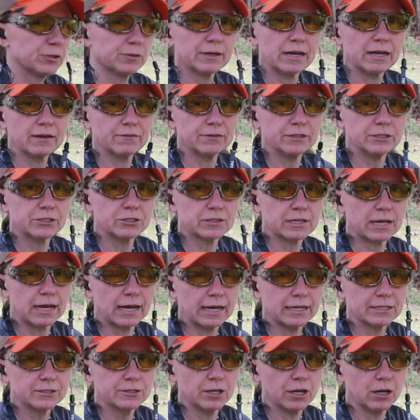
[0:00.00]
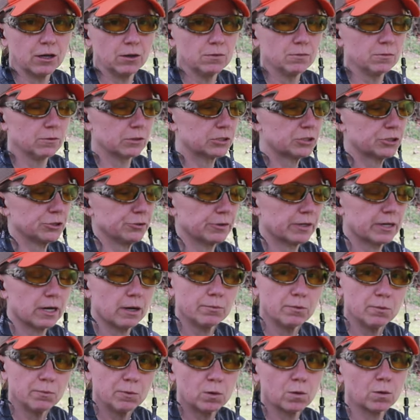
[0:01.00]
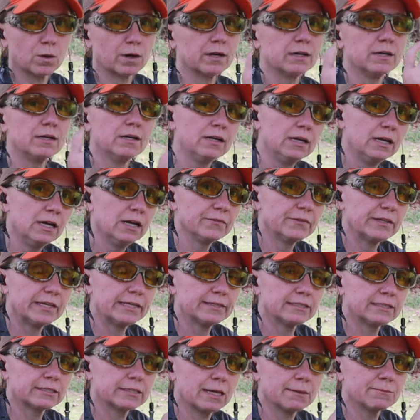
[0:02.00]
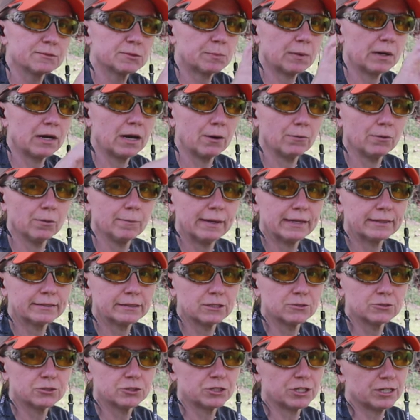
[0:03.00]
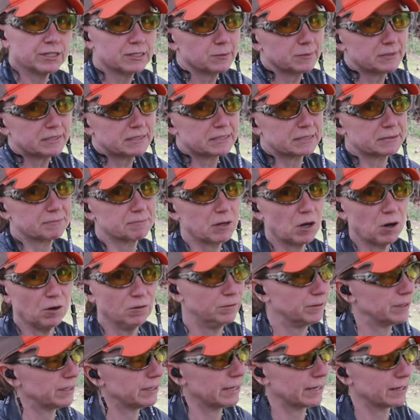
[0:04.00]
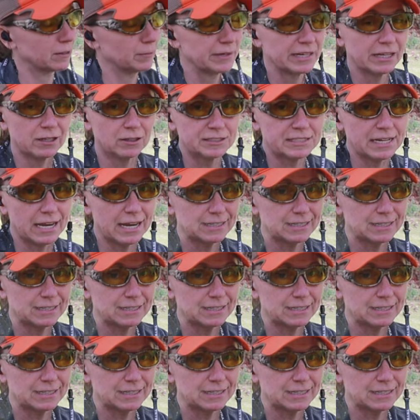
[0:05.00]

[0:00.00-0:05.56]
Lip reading: 2.5 inches high, so we'll shoot a couple more. If they hit the same spot, we'll make those adjustments, and hopefully that'll be all it